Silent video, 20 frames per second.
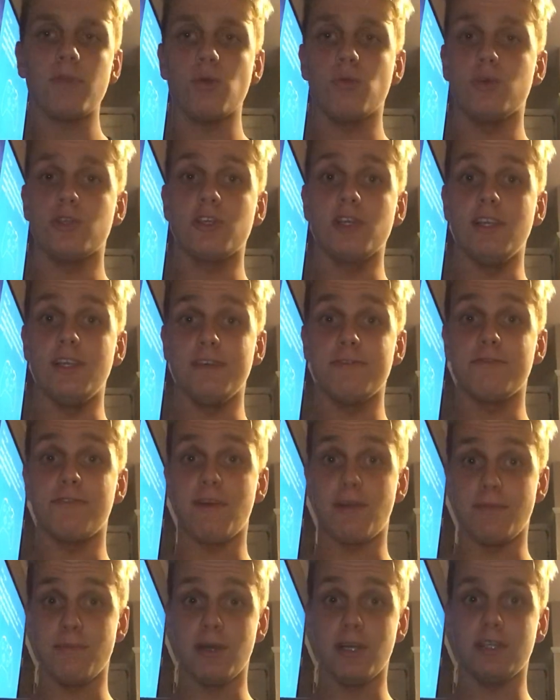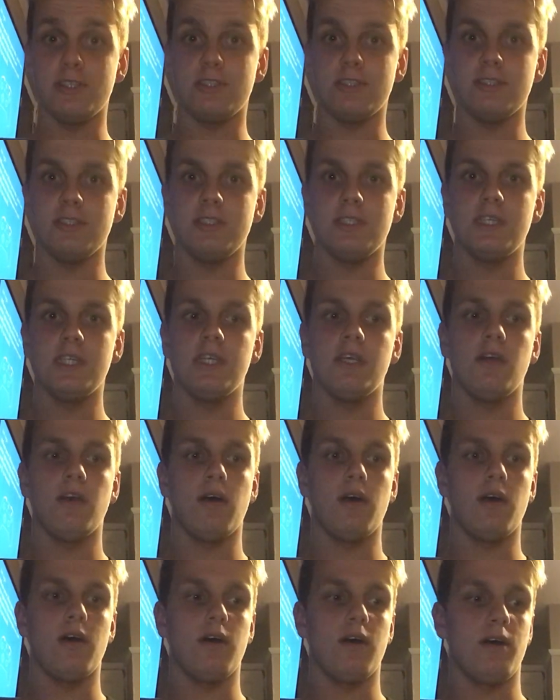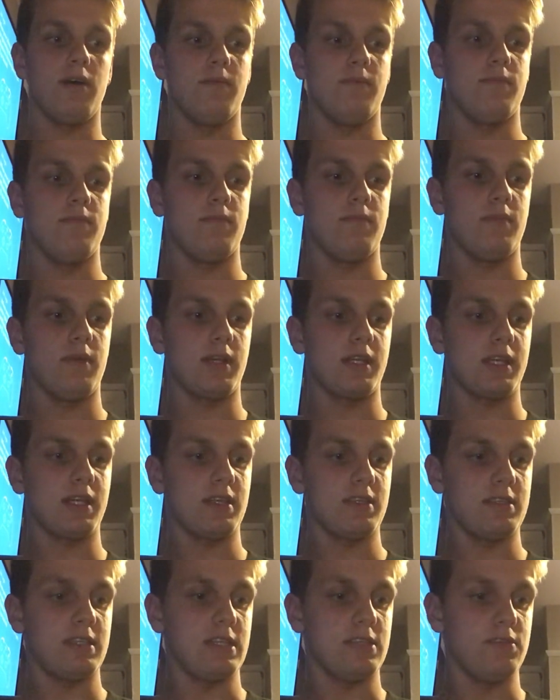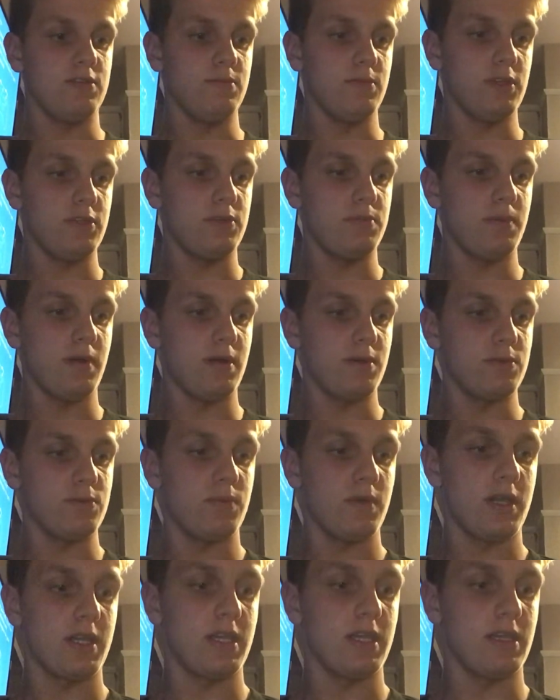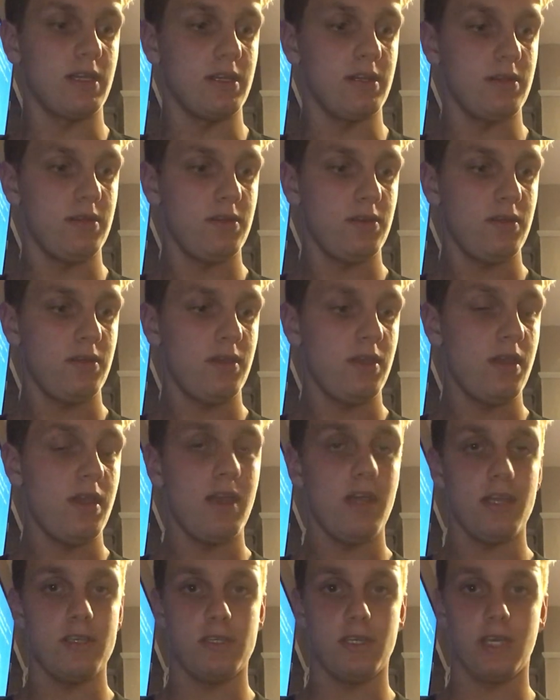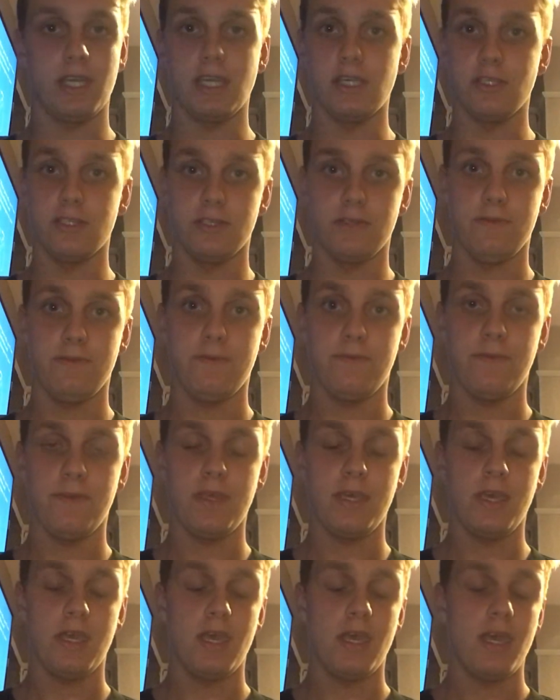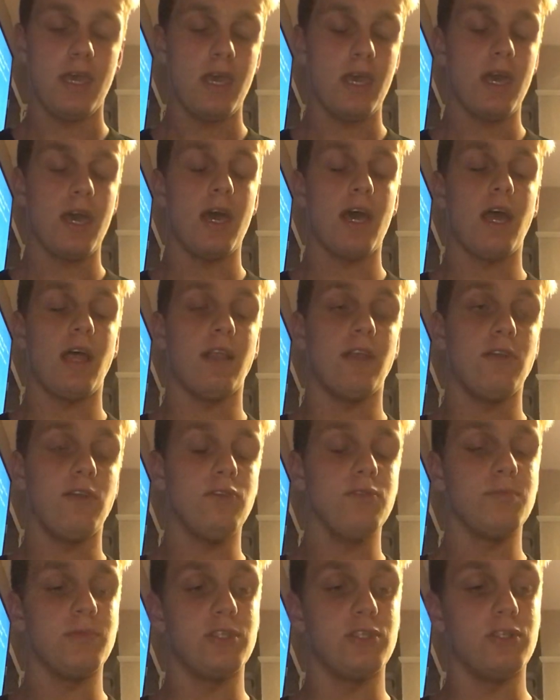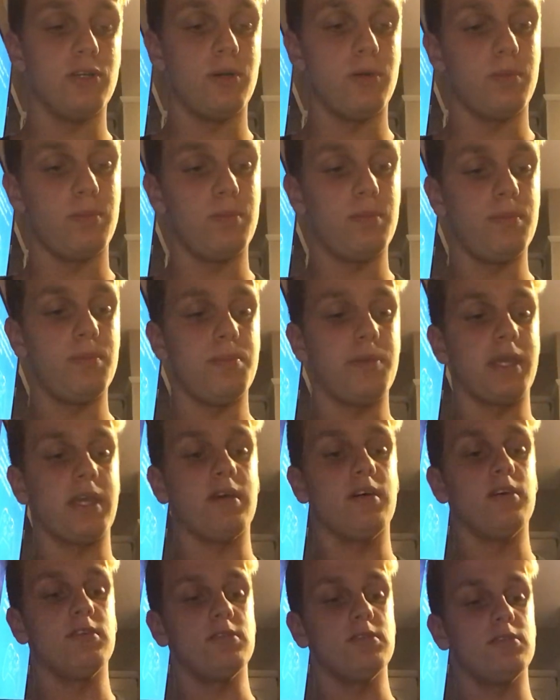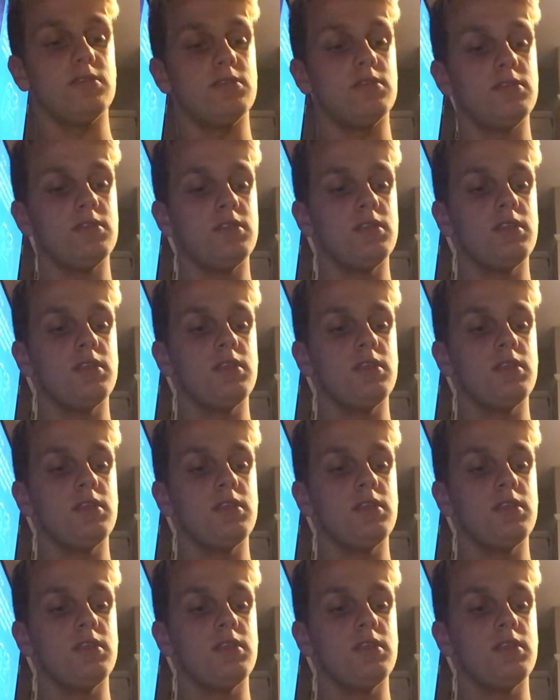which I loved very much. I can't say too much, but I was working in education. I lost my job because